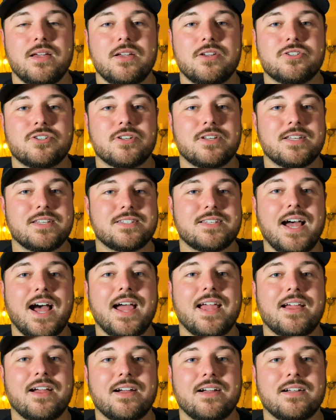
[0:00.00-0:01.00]
should
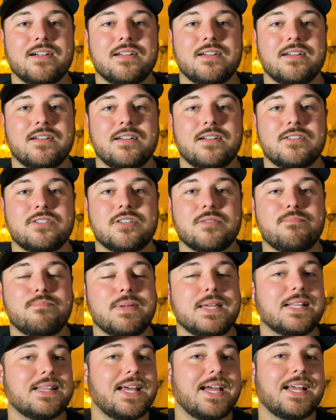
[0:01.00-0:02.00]
desire to
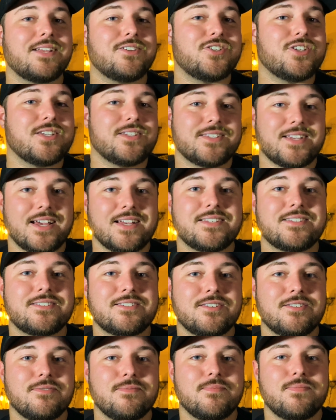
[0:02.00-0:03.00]
be like Jesus.